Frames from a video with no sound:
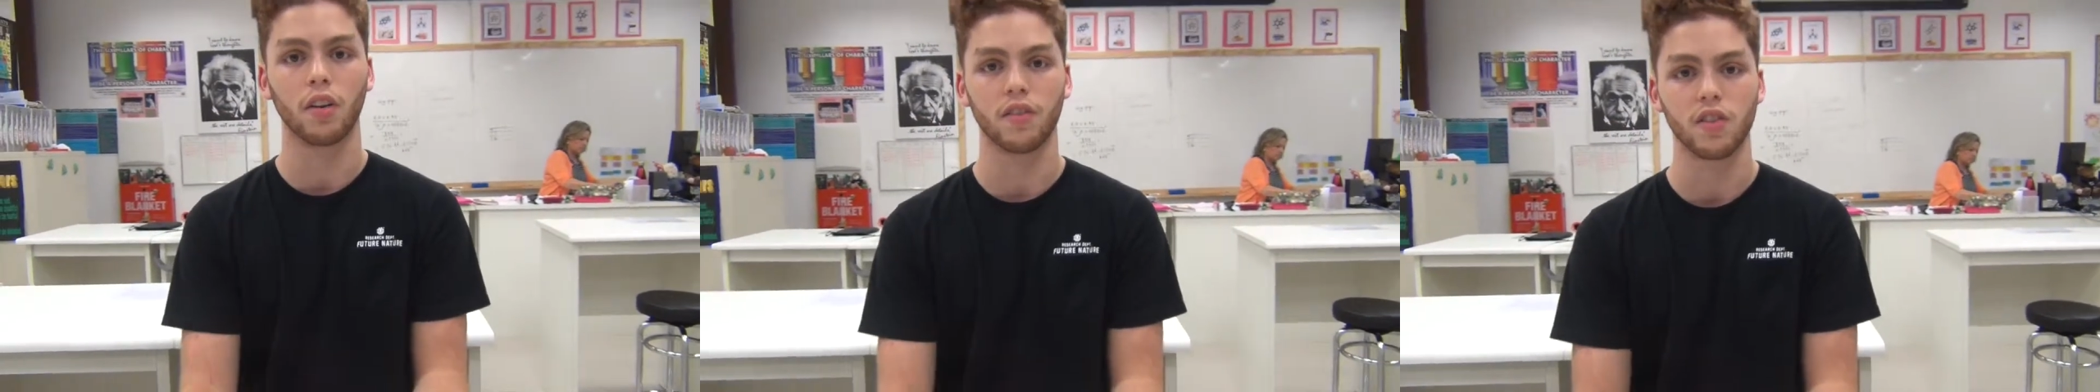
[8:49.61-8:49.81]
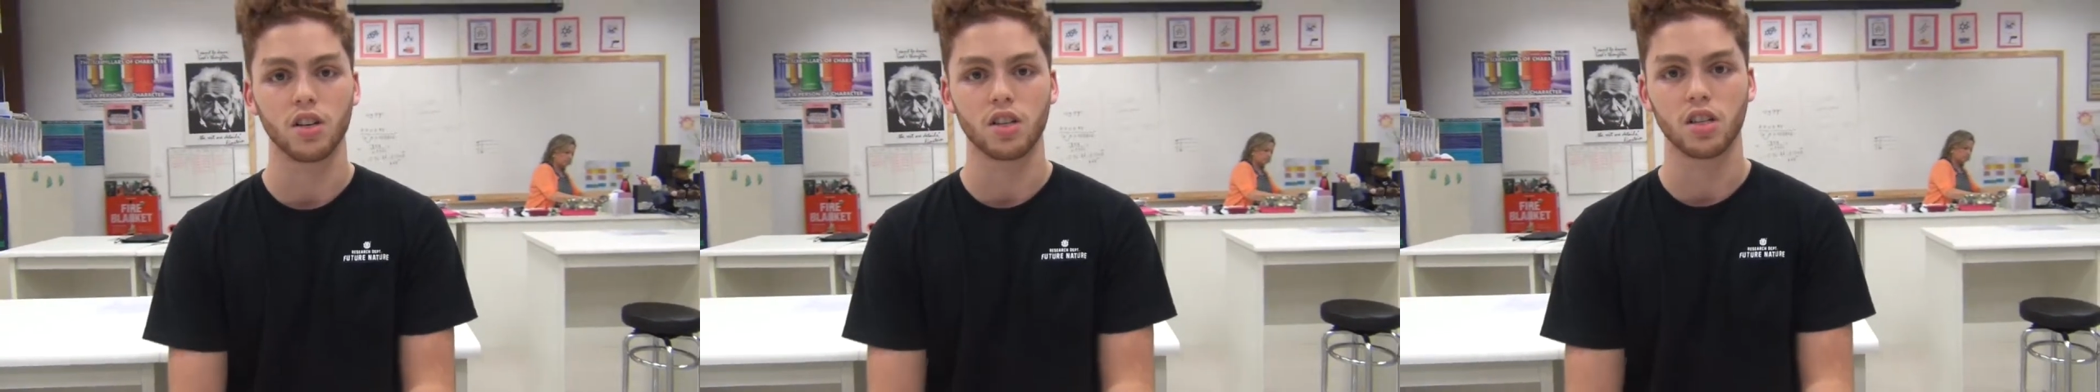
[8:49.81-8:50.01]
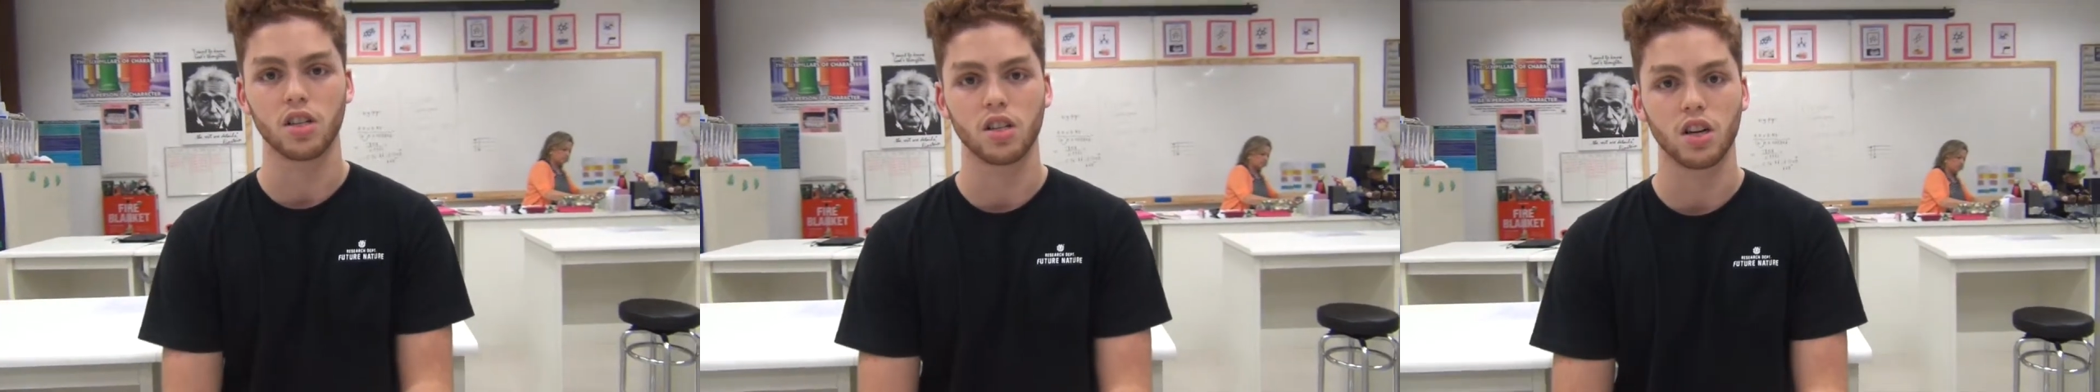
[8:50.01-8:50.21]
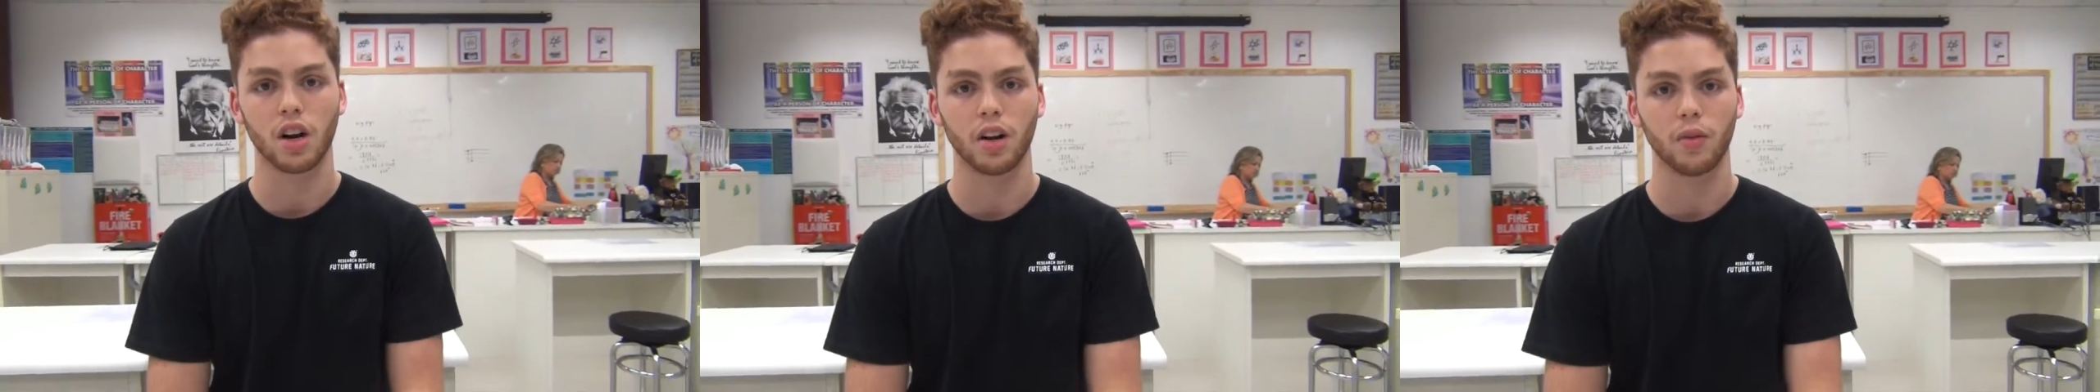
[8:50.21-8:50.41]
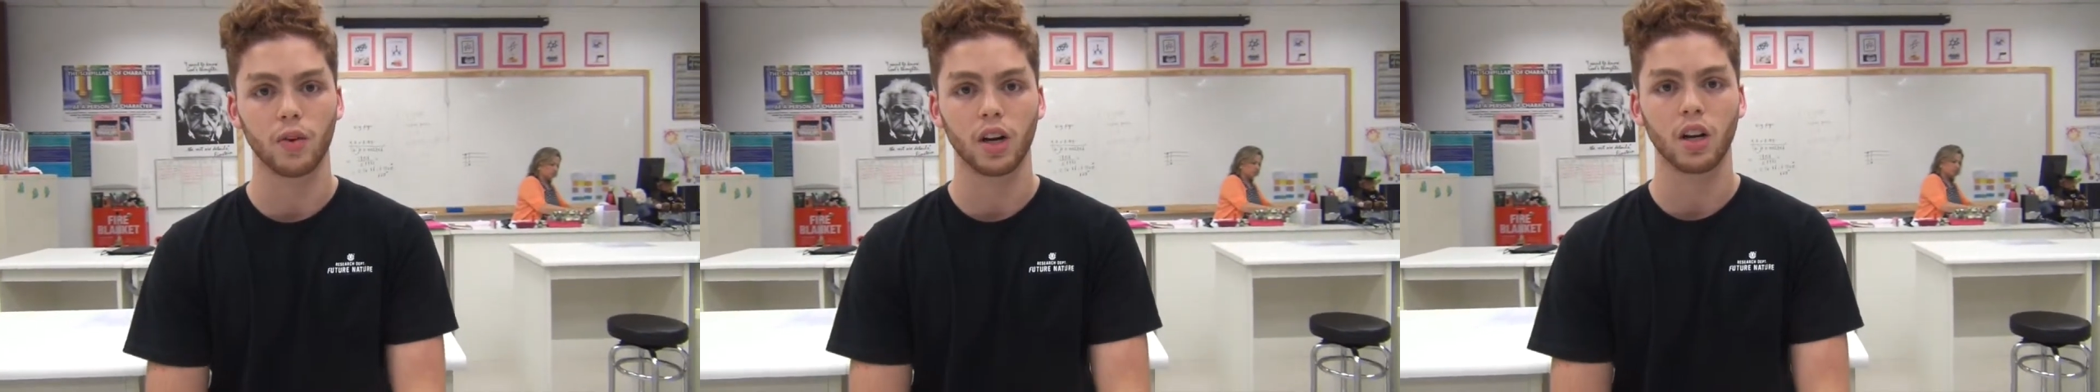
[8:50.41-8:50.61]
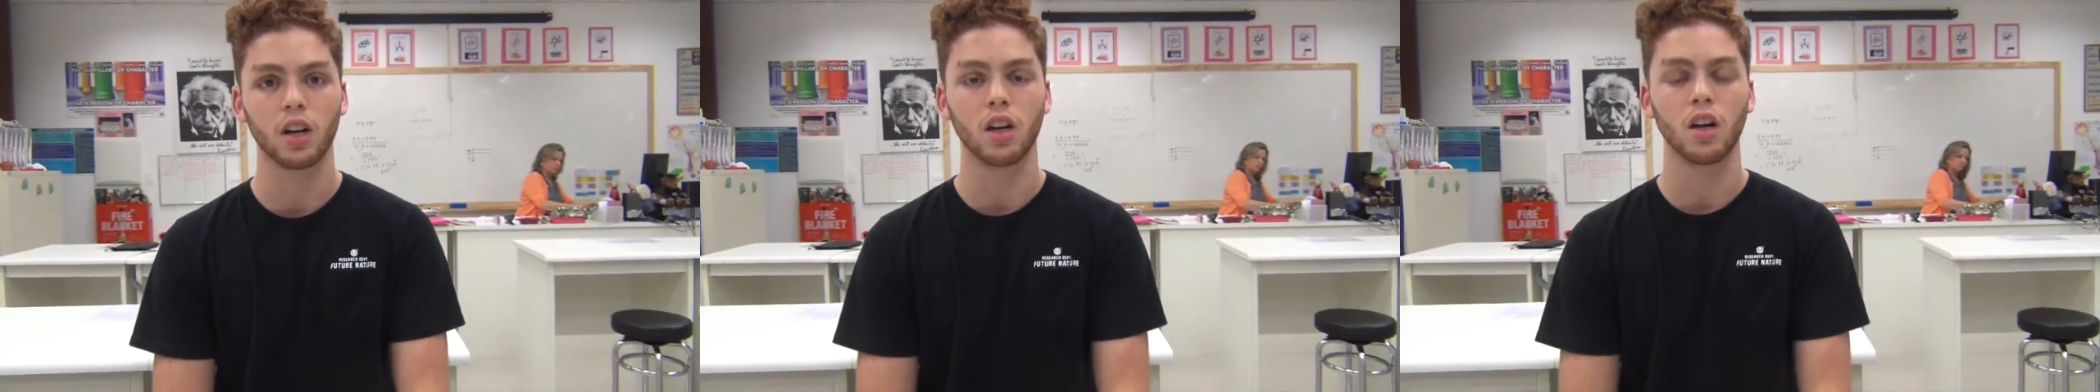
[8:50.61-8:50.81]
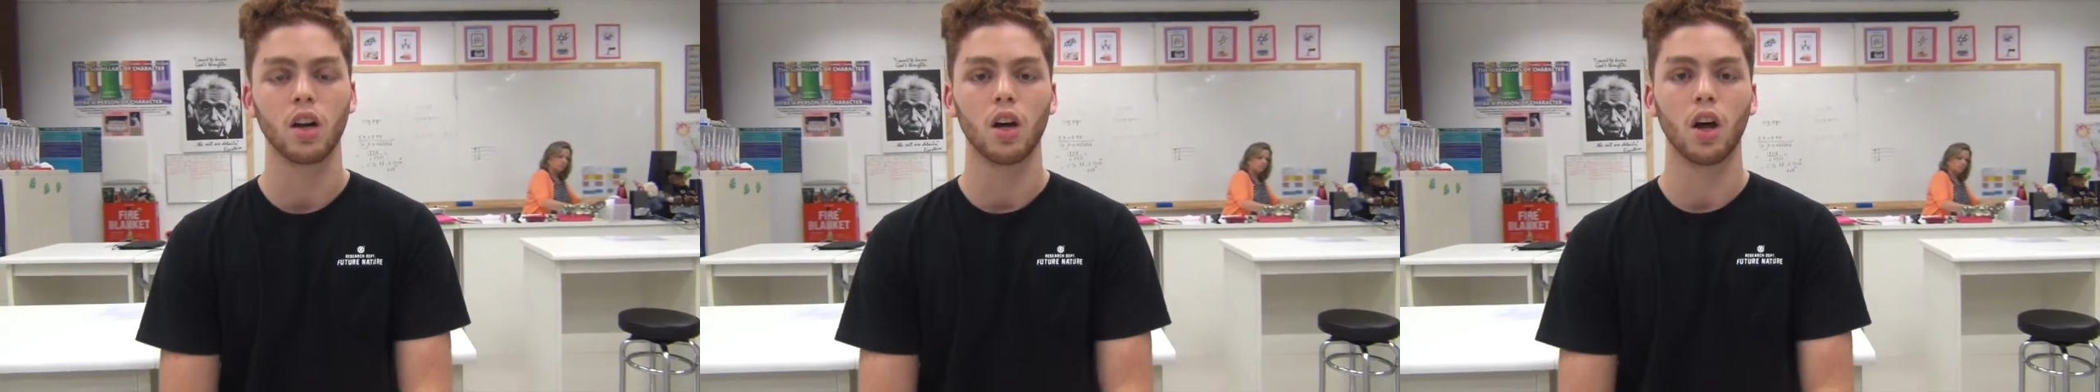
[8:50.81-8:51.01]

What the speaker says: our vision is already written,